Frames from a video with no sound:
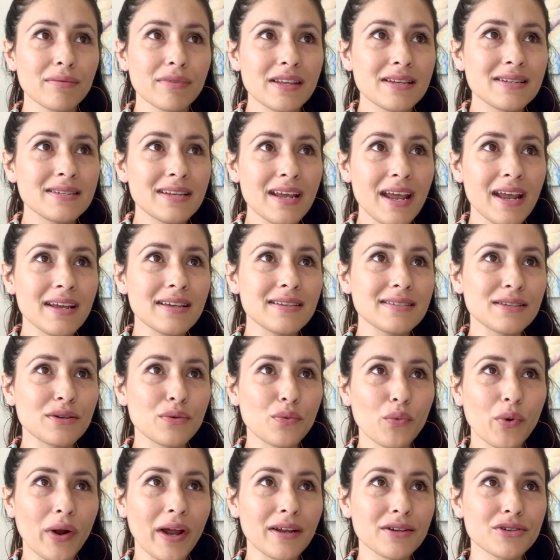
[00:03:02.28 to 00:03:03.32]
the days
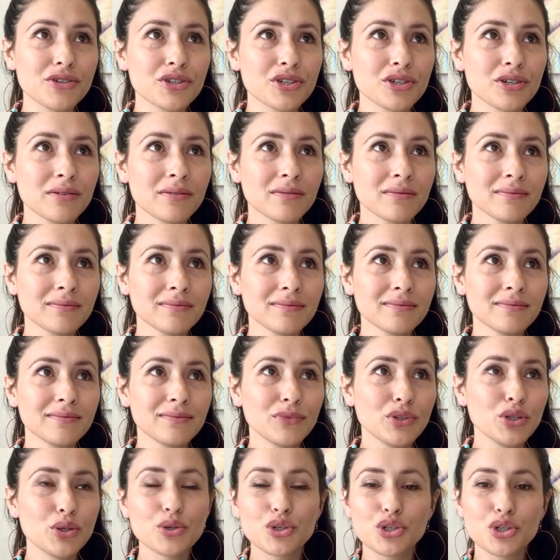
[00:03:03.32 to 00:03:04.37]
in which
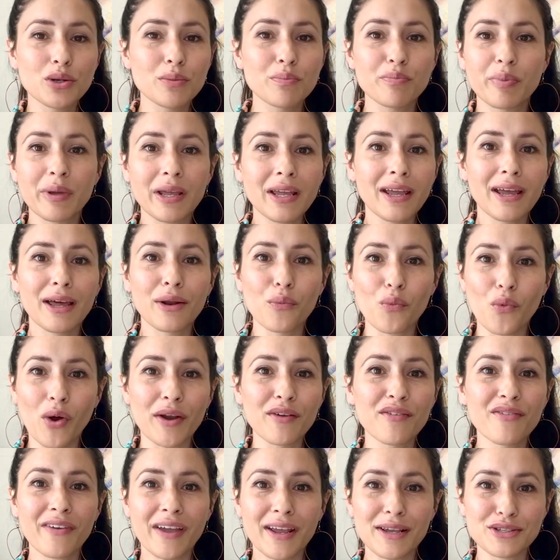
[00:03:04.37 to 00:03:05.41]
you should be in
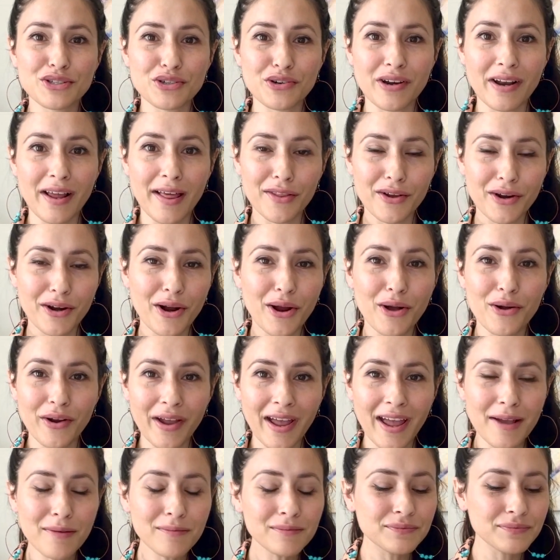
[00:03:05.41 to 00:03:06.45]
one phase or another,
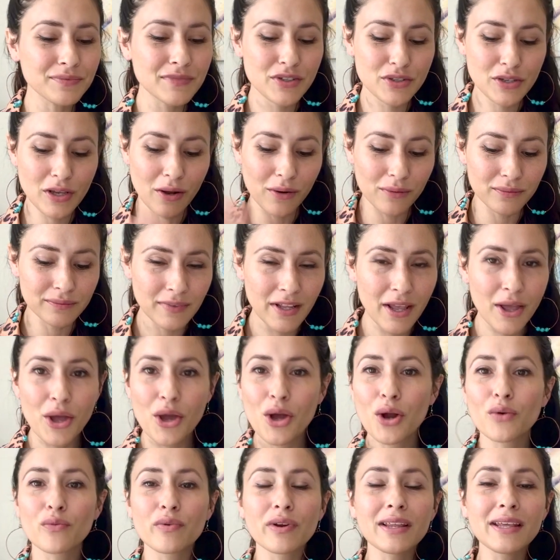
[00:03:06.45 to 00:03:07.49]
okay? So
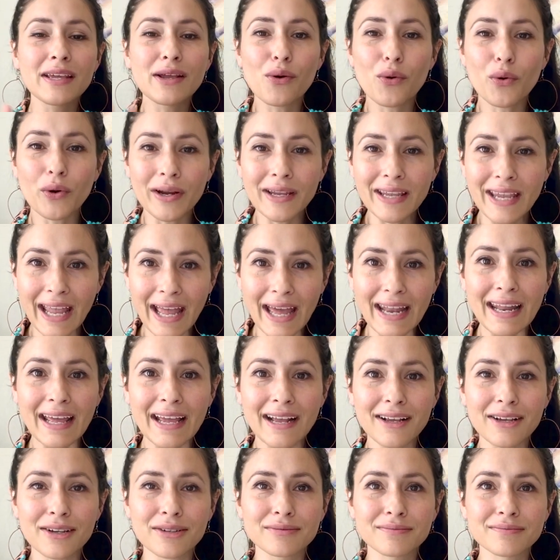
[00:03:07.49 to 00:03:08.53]
really
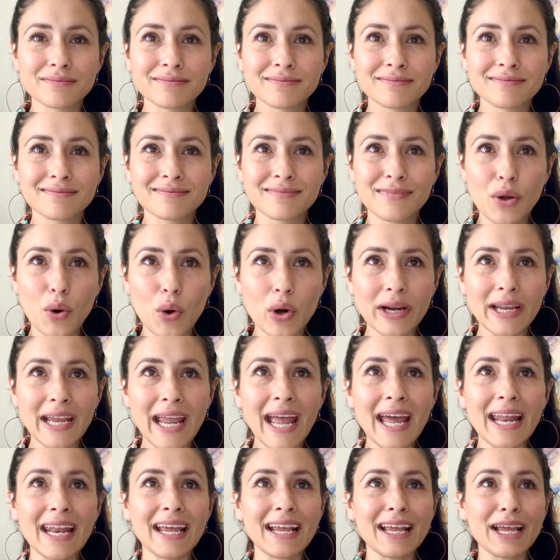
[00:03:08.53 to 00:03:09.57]
organic
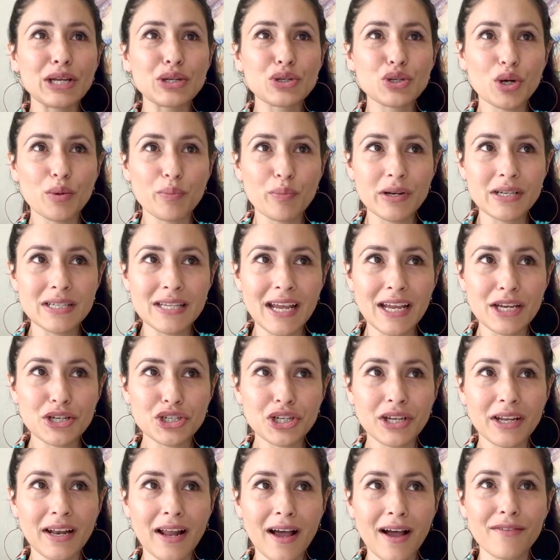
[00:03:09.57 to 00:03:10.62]

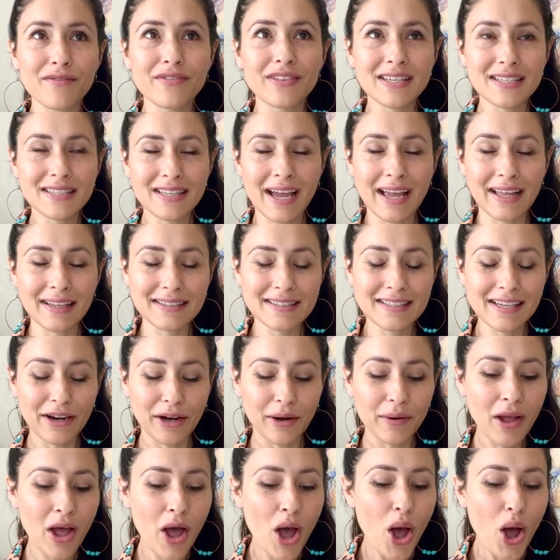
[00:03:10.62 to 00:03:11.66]
interpretation of the science
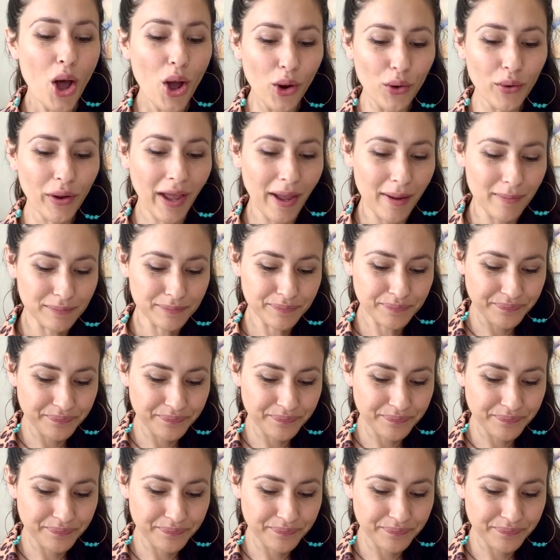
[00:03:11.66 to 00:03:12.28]
here. Okay,